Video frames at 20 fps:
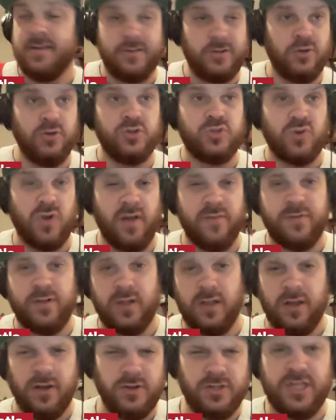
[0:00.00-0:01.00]
Kucherov
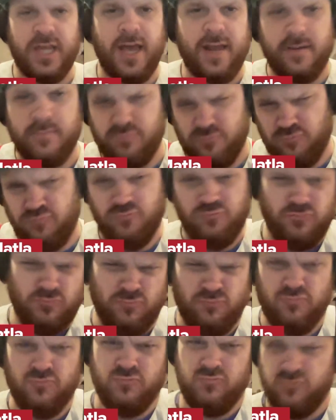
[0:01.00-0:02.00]
glares at
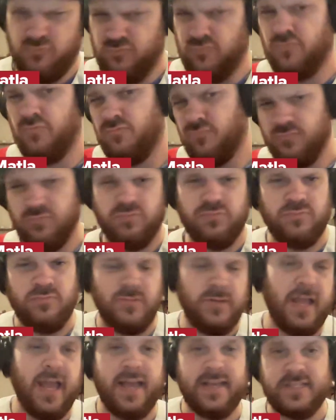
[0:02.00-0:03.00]
him.
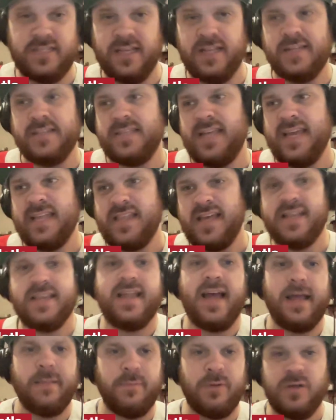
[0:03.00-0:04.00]
Yeah, he's going to take that
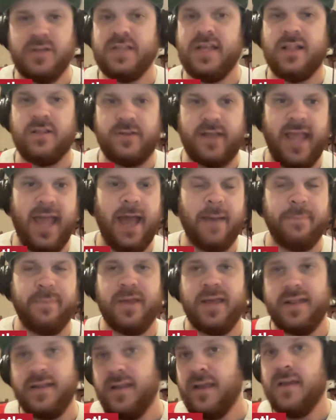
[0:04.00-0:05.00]
$9 million cap
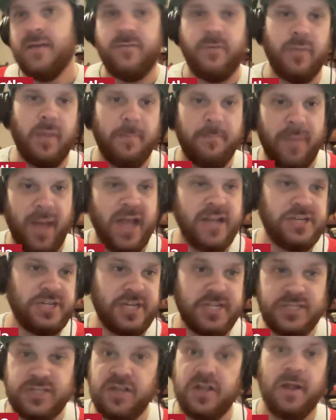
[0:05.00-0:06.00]
hit from the bench, and
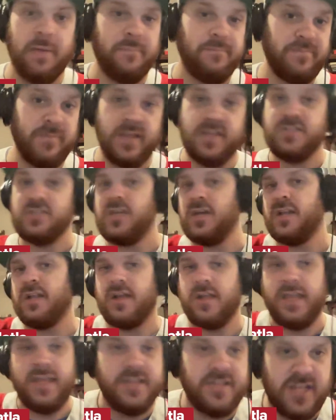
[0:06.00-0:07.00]
he's going
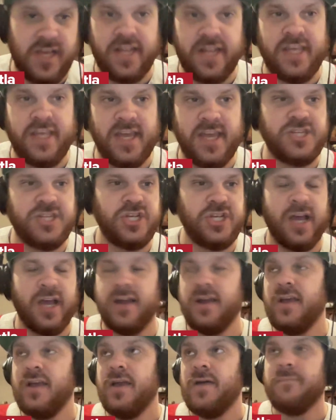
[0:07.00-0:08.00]
to get you.
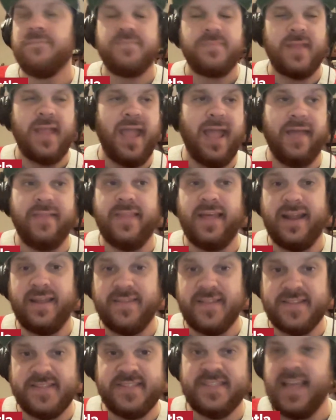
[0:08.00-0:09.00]
And then on
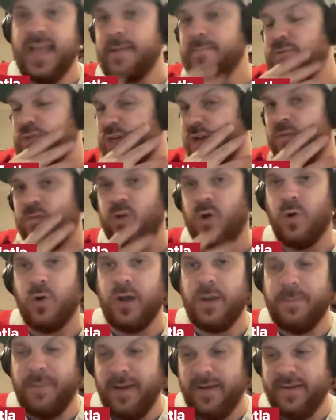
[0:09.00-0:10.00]
the same shift,
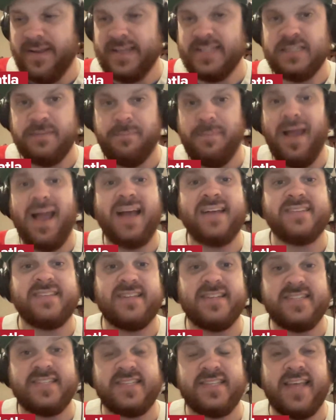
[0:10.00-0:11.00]
Corey Perry gets a pass in
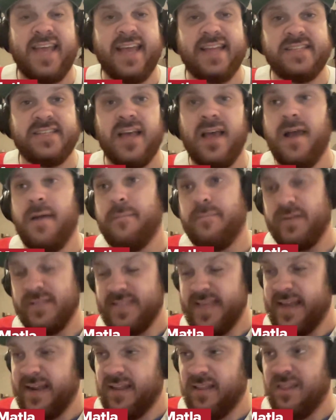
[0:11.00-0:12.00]
his skates.
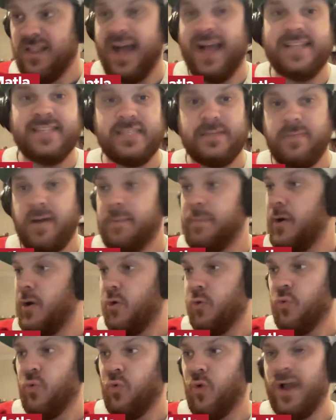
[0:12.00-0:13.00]
Pezzetta lines him up
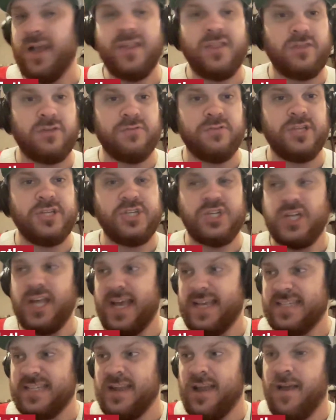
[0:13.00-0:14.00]
right through the
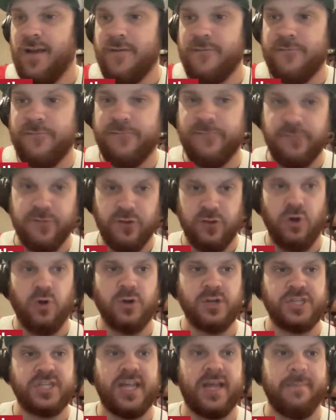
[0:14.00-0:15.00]
chest,
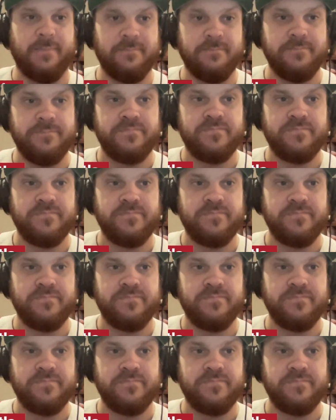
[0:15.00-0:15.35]
floors him.